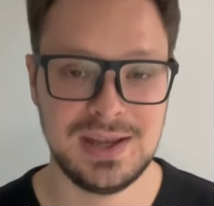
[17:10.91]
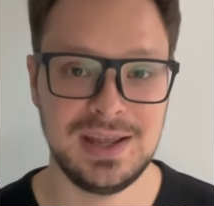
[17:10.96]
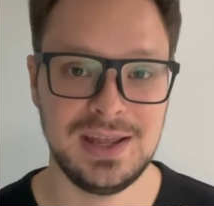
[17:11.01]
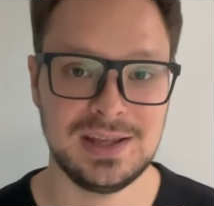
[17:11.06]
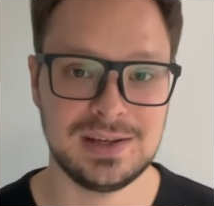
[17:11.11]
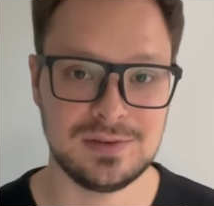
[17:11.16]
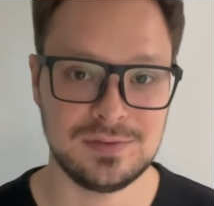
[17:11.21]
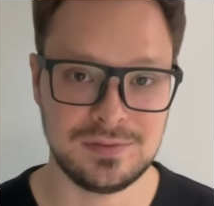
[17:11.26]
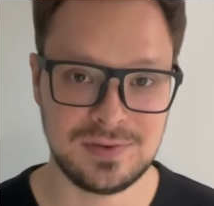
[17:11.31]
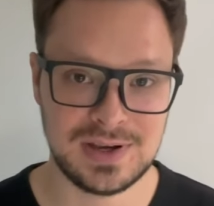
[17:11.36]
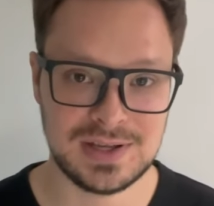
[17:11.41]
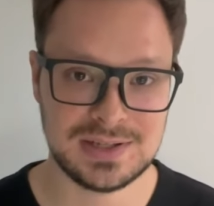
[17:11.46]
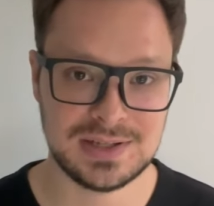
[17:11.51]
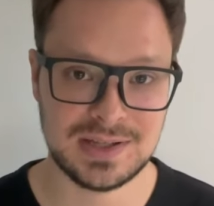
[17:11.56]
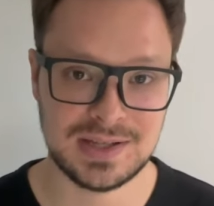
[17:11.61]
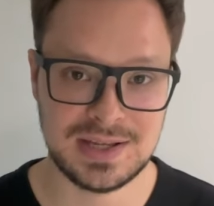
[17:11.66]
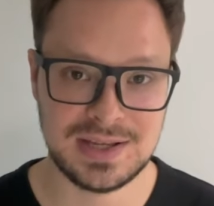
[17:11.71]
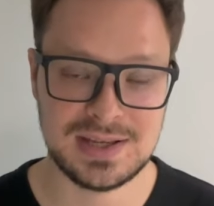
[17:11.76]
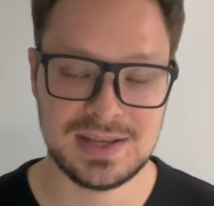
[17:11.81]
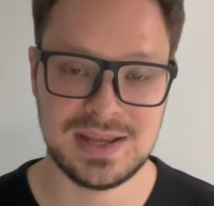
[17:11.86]
And
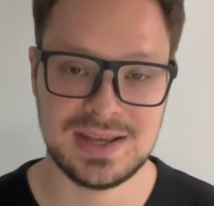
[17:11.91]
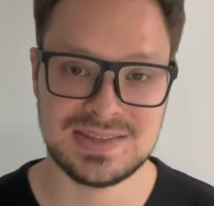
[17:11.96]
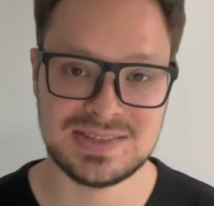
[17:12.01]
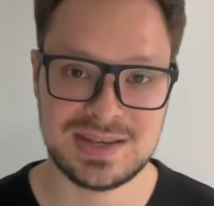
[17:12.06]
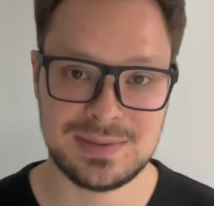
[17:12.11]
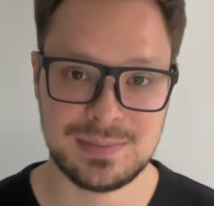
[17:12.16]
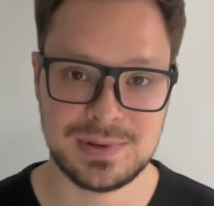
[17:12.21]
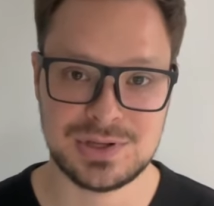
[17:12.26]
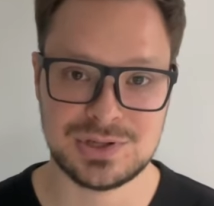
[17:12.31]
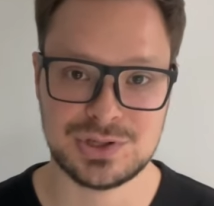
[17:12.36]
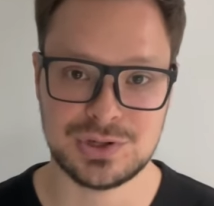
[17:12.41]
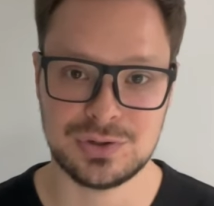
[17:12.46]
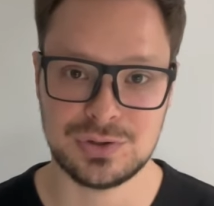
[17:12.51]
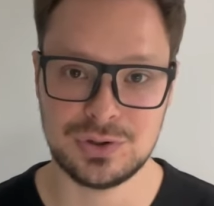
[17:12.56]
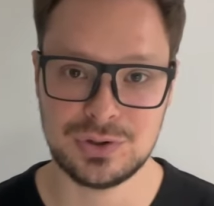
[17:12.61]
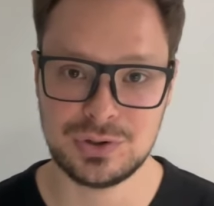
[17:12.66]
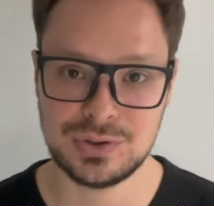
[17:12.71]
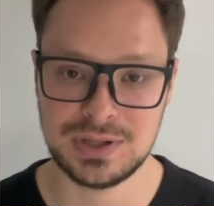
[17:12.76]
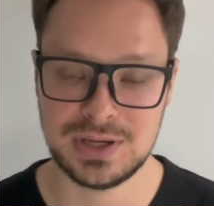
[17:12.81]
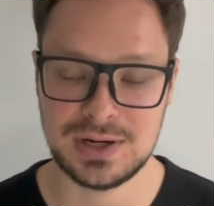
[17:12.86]
finally, as I mentioned
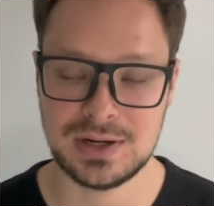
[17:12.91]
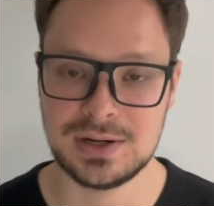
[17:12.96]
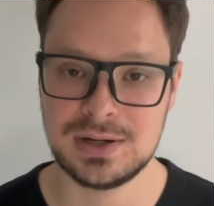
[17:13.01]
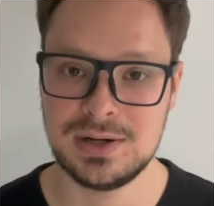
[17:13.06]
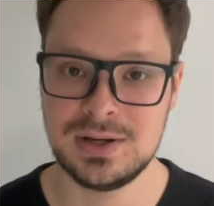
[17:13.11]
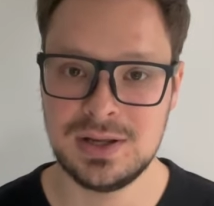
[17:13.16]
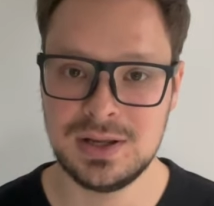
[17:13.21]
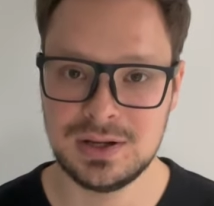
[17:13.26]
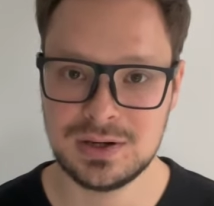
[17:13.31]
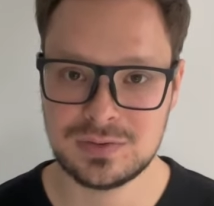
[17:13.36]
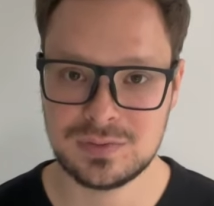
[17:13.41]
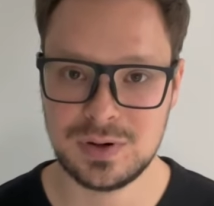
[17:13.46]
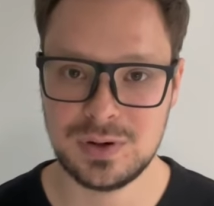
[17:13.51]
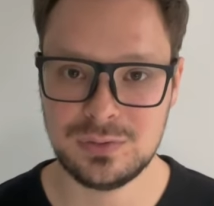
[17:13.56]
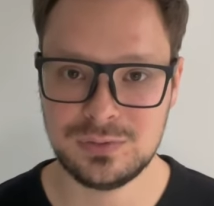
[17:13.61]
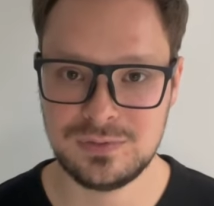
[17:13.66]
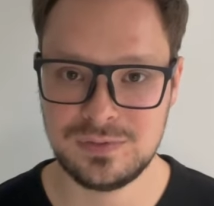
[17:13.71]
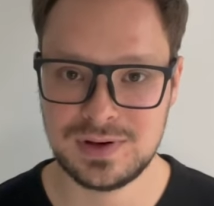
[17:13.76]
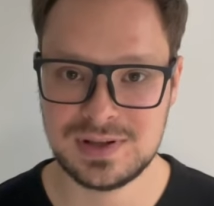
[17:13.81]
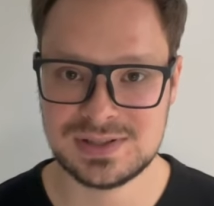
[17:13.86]
earlier,
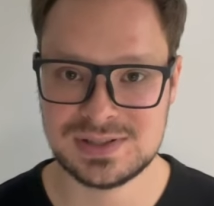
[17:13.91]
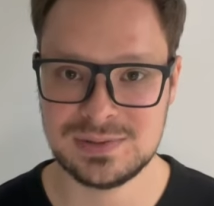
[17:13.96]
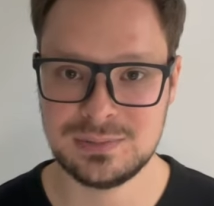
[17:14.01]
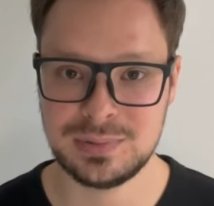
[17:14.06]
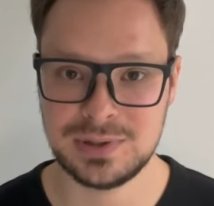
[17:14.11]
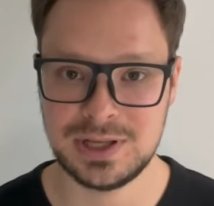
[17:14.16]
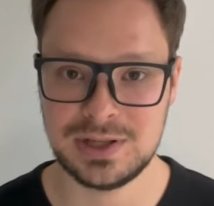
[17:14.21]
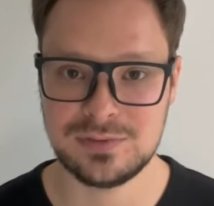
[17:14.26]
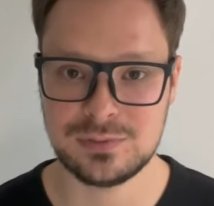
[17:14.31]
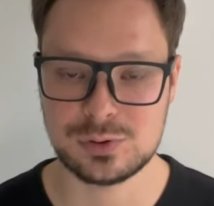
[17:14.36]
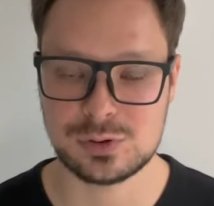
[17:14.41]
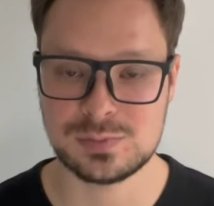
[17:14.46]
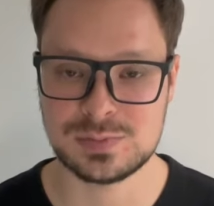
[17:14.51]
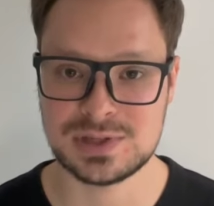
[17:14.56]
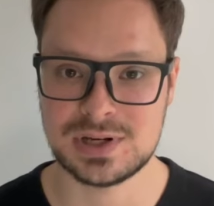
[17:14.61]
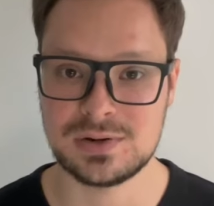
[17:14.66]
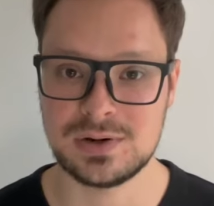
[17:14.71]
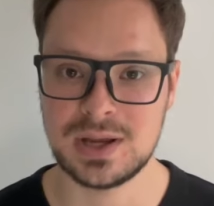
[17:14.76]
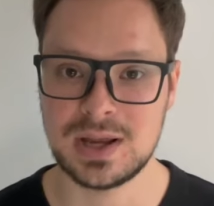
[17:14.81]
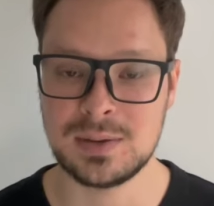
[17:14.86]
crowdfunding platforms
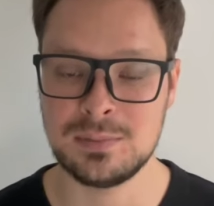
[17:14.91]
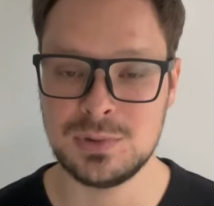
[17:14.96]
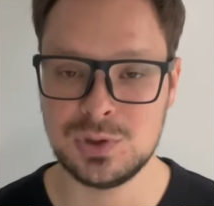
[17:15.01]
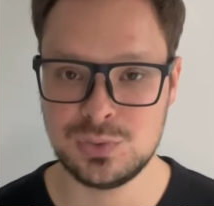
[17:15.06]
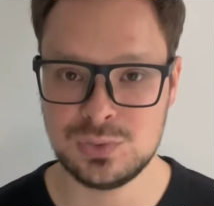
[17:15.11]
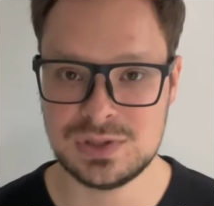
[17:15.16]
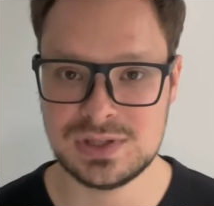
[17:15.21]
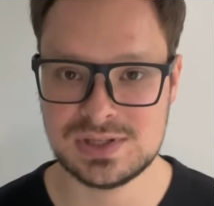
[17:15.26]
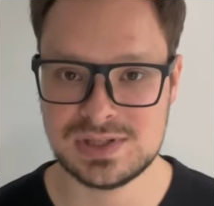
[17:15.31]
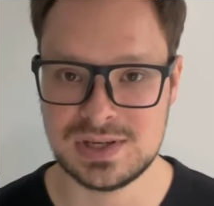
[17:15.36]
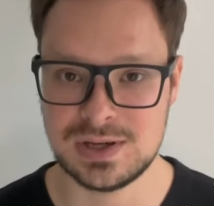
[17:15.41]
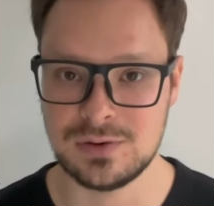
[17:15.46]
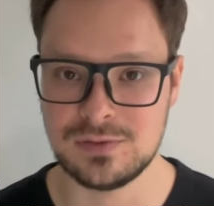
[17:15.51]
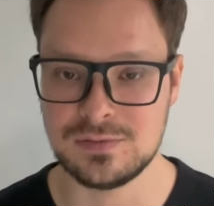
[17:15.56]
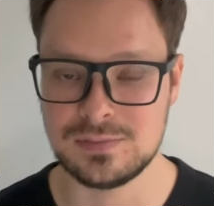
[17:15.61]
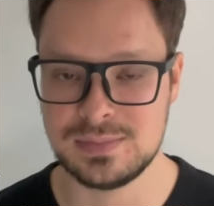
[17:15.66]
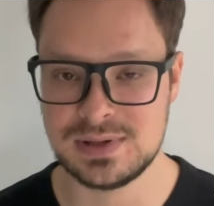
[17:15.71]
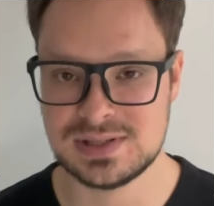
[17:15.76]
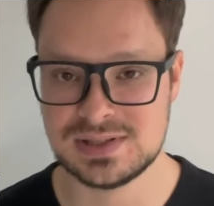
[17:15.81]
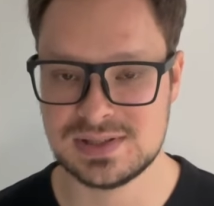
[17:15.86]
are a community
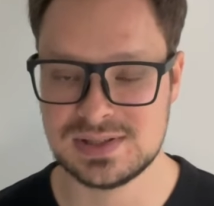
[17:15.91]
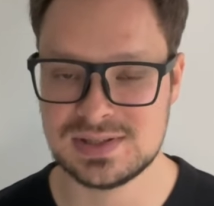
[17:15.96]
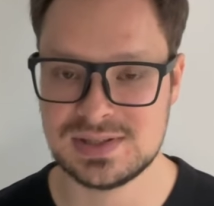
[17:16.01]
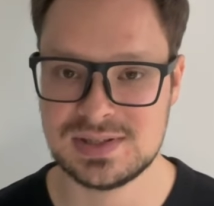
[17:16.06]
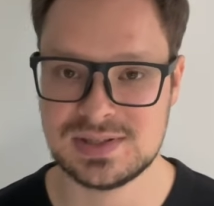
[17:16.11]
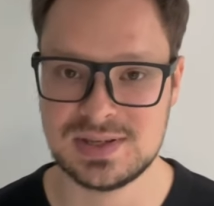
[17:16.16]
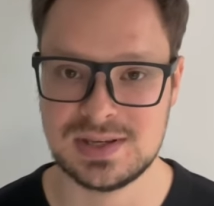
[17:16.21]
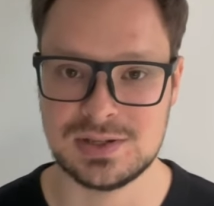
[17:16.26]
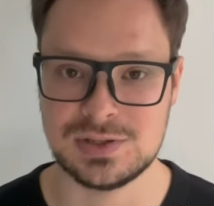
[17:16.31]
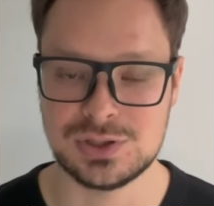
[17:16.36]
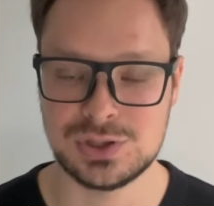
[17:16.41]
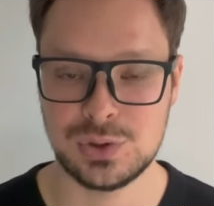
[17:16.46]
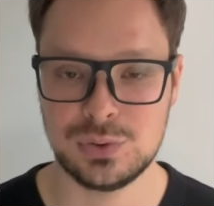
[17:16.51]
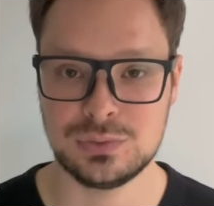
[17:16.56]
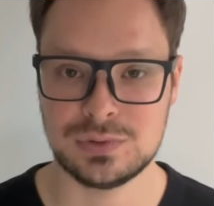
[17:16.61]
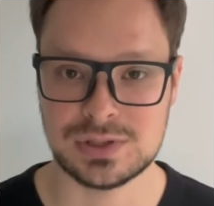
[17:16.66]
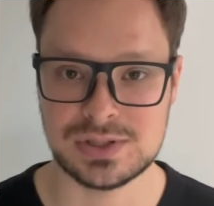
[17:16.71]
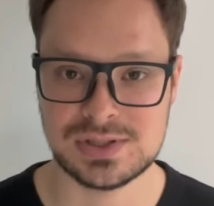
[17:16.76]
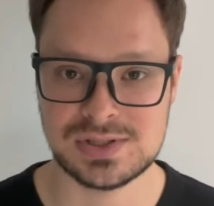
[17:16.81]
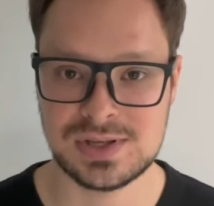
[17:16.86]
of businesses and
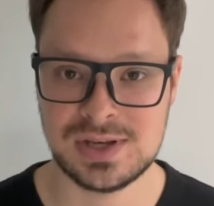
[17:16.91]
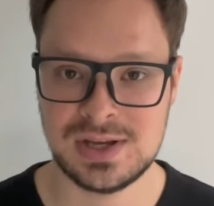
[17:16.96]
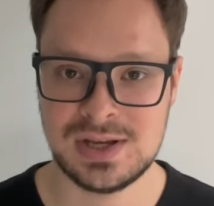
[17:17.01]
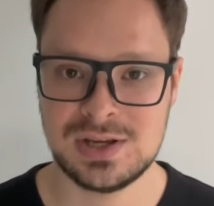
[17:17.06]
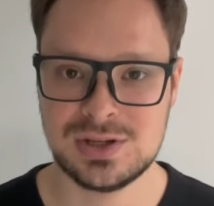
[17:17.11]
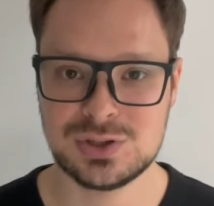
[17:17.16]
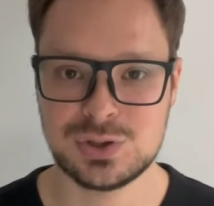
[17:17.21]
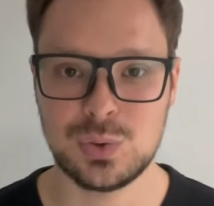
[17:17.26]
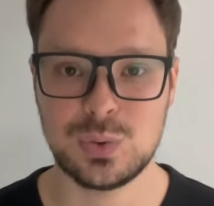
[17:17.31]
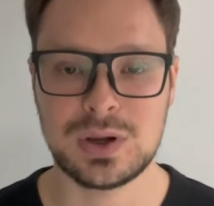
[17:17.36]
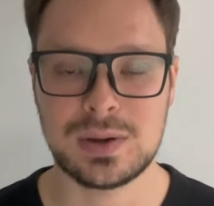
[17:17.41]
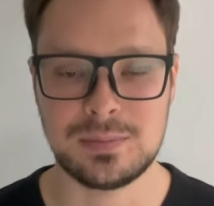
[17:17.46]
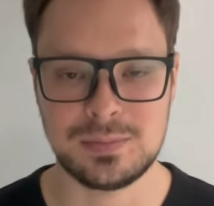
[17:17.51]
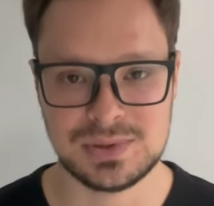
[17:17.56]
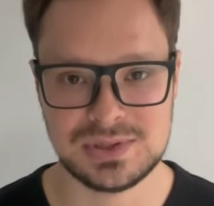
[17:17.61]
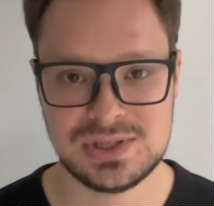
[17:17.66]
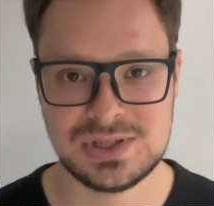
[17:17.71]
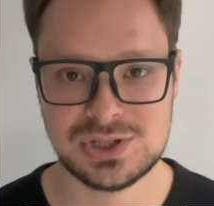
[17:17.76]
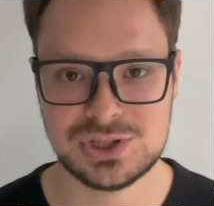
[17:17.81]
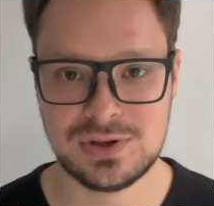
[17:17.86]
donors, so
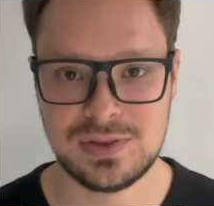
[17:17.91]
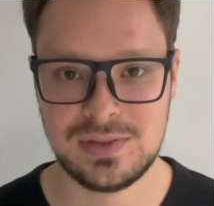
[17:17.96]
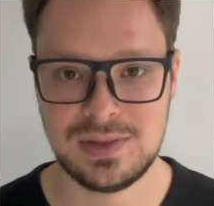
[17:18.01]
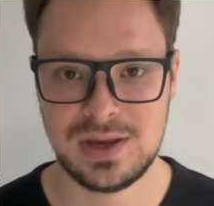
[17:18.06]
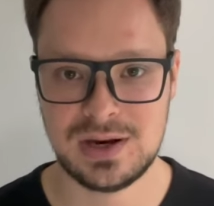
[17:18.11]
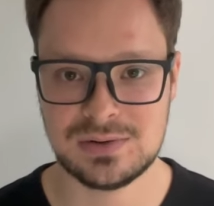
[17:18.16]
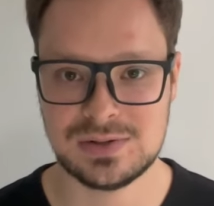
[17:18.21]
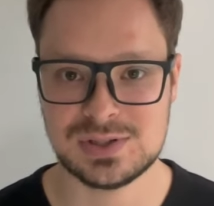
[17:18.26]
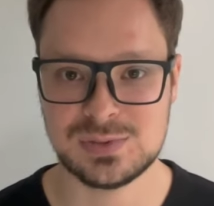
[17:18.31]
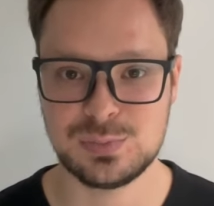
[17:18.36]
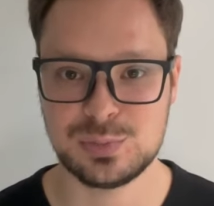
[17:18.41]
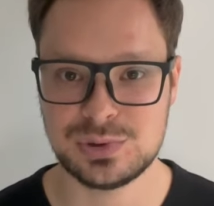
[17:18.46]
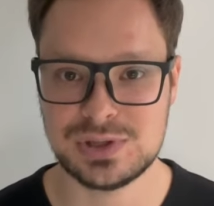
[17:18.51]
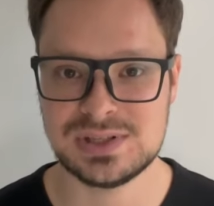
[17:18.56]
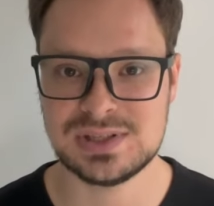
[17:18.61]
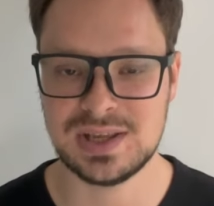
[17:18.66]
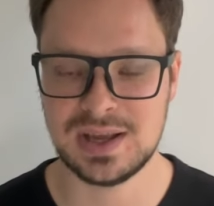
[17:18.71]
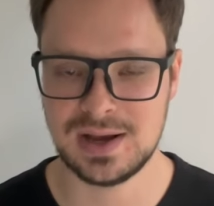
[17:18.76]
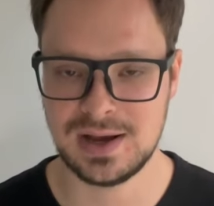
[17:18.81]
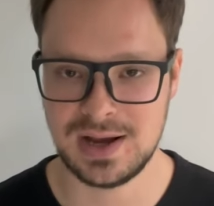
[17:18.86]
competition there is
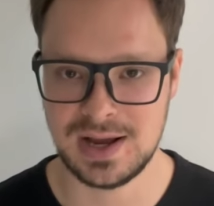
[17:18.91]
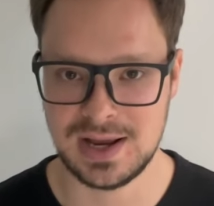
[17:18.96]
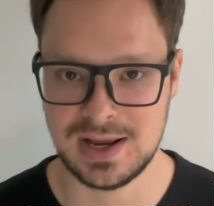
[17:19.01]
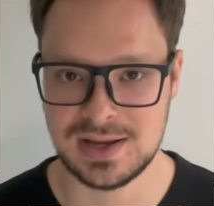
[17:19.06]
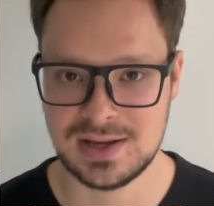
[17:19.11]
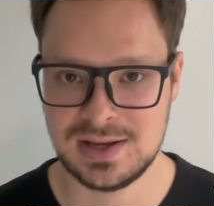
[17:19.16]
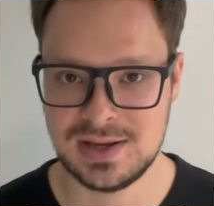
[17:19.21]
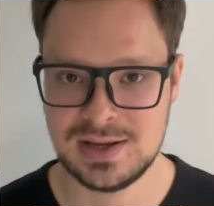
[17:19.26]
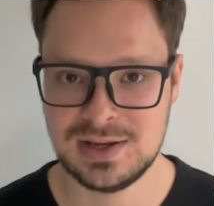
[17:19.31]
pretty high.